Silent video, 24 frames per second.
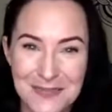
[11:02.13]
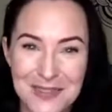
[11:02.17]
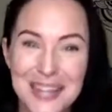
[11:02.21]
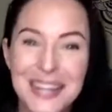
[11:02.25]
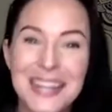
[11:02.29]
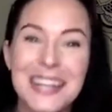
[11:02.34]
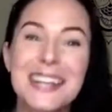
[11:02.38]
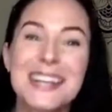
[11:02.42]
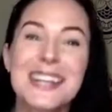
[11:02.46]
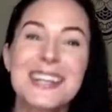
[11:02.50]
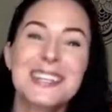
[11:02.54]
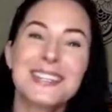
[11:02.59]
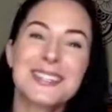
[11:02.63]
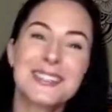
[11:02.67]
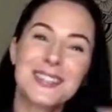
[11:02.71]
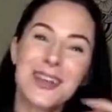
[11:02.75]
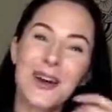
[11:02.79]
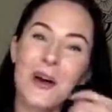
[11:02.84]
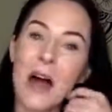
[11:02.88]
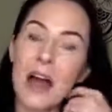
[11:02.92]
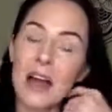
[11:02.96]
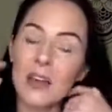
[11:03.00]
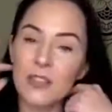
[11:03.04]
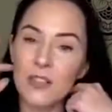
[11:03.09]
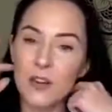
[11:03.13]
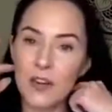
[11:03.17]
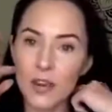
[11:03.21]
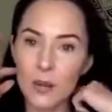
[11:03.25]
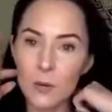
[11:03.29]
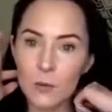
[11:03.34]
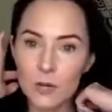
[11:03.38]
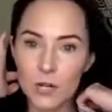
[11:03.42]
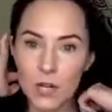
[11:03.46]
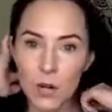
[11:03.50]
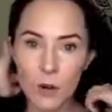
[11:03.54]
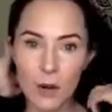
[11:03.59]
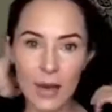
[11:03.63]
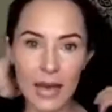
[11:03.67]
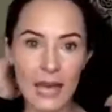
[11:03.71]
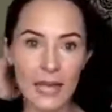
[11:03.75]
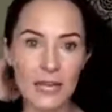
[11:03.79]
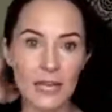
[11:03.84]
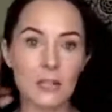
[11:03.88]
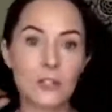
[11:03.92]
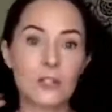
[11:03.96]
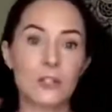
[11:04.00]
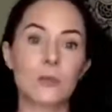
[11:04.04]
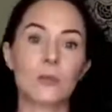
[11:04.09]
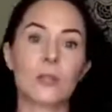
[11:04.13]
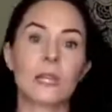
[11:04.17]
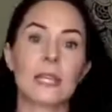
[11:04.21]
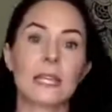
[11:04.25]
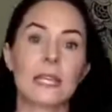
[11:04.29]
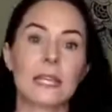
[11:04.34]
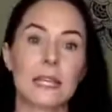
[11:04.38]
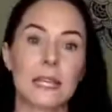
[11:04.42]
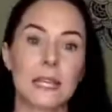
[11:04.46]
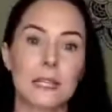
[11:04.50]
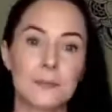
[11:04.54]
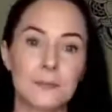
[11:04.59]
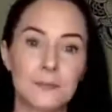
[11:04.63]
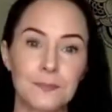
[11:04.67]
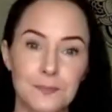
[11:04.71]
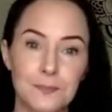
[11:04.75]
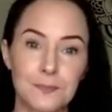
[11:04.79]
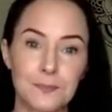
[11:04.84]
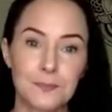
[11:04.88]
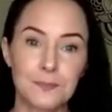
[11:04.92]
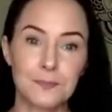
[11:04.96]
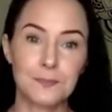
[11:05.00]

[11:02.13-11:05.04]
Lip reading: time. So I thought I would go ahead and do the healing.